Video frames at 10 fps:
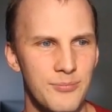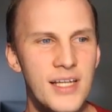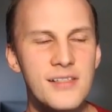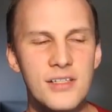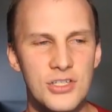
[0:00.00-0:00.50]

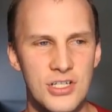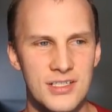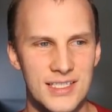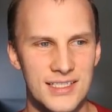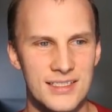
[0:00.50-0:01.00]
basic
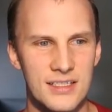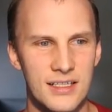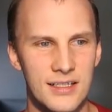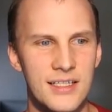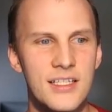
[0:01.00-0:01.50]
gist is
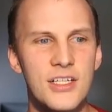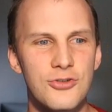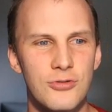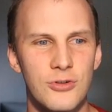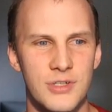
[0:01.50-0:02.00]
in the
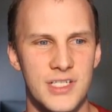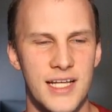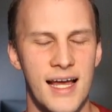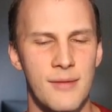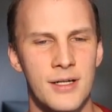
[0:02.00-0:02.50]
controller
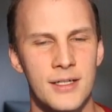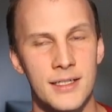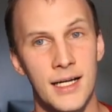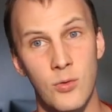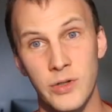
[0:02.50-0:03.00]
tab,
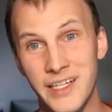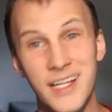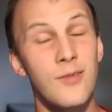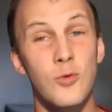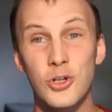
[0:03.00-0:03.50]
uh, we're
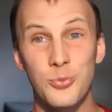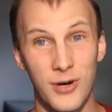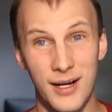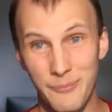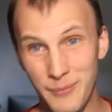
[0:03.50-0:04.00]
going to work
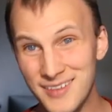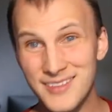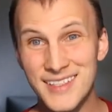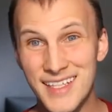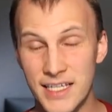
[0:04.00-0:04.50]

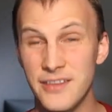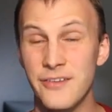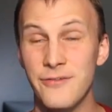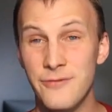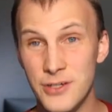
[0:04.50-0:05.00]
primarily
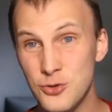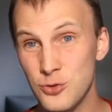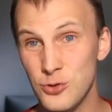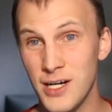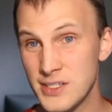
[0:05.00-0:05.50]
in the
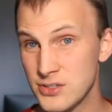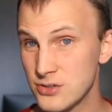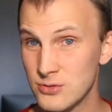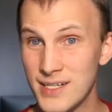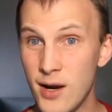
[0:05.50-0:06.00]

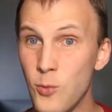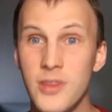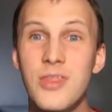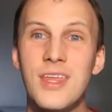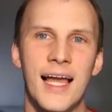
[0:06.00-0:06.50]
visualizer. Now,
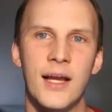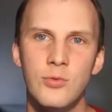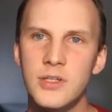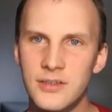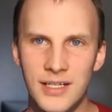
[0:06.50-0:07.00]
one thing I
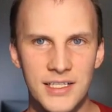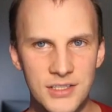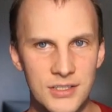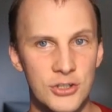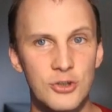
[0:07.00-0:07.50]
really like
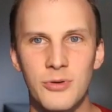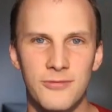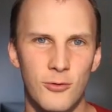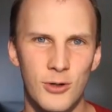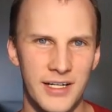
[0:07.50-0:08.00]
to do
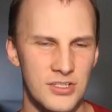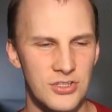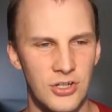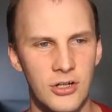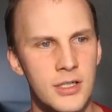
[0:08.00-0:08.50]
before I
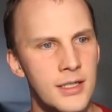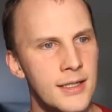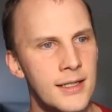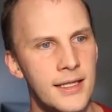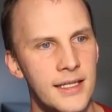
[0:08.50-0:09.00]
start
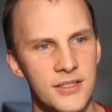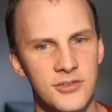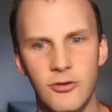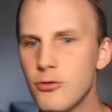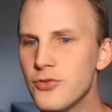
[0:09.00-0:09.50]

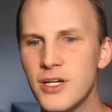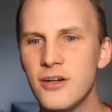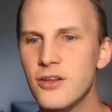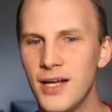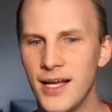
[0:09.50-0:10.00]
is go over
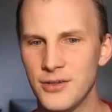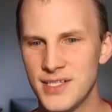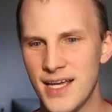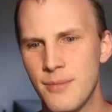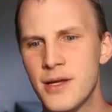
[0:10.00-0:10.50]
here to the layout
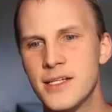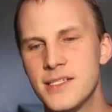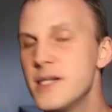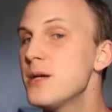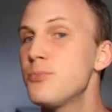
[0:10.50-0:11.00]
tab,
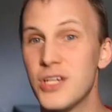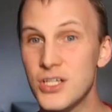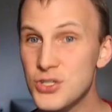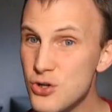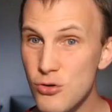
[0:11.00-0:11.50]
take a
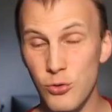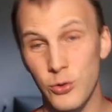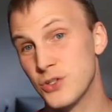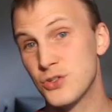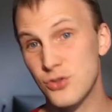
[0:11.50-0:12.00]
picture
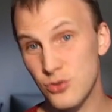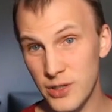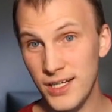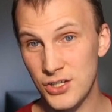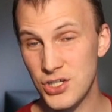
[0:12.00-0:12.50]
or a
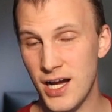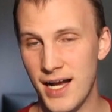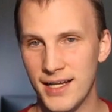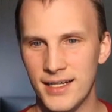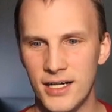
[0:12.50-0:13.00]

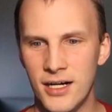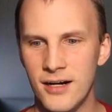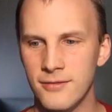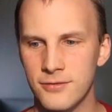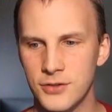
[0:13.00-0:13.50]
screenshot
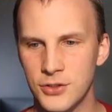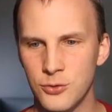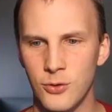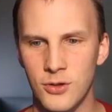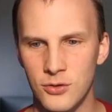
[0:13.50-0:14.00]
of
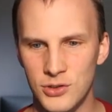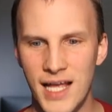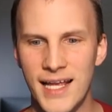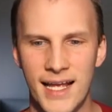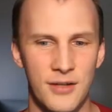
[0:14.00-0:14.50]
your
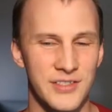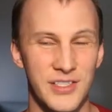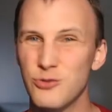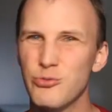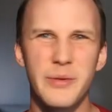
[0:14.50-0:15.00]
layout
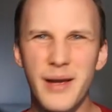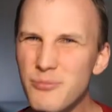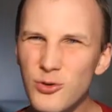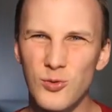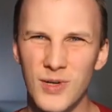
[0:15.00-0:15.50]
so you
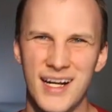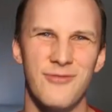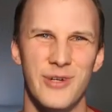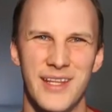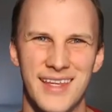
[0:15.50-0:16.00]
remember where
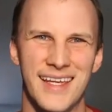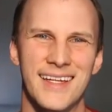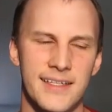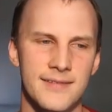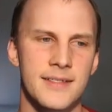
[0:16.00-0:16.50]
everything
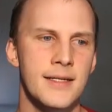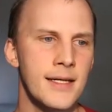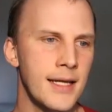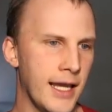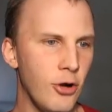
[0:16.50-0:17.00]
is.
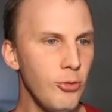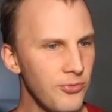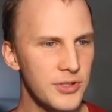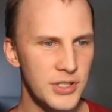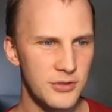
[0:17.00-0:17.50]
And hopefully